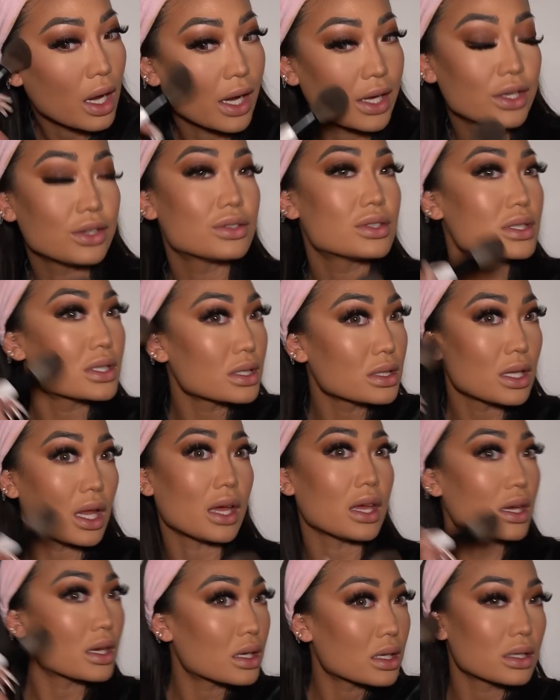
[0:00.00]
I used to
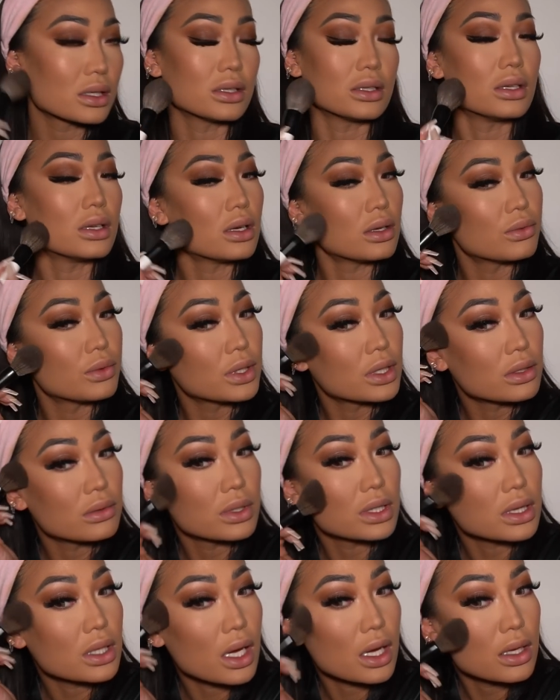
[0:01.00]
like, no, we don't
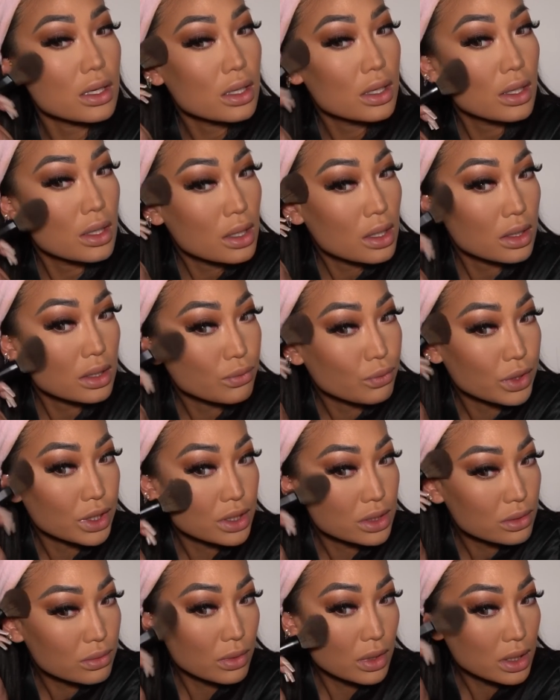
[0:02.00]
want that. We
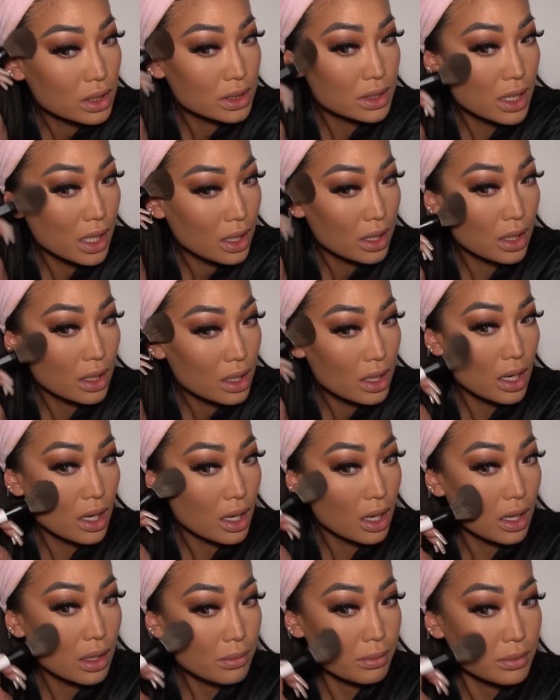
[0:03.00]
just want to take it
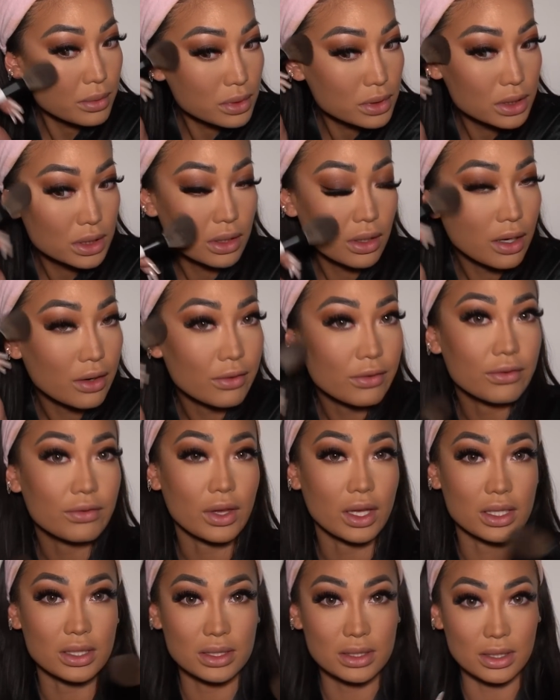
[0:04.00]
up so our
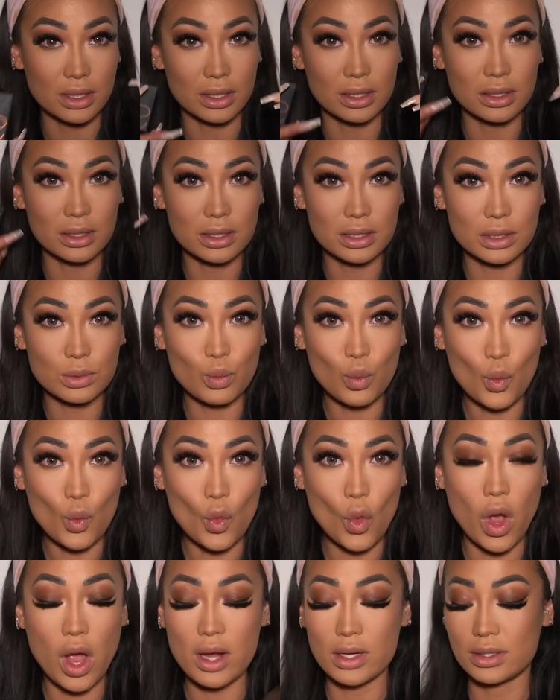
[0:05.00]
face is
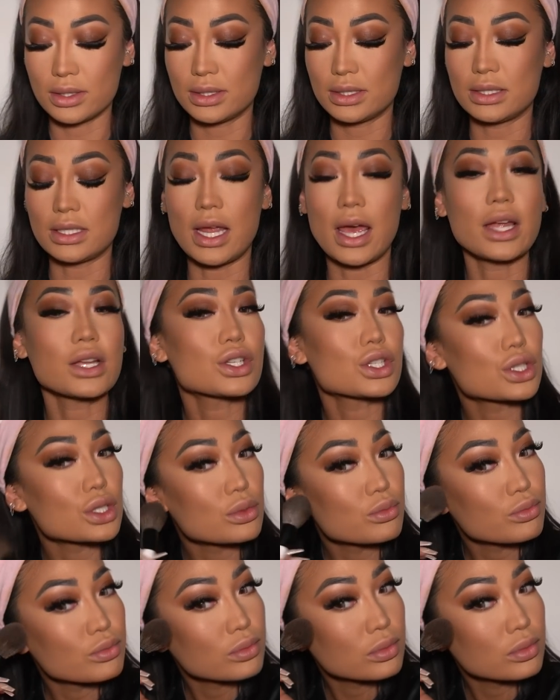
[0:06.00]
snatched.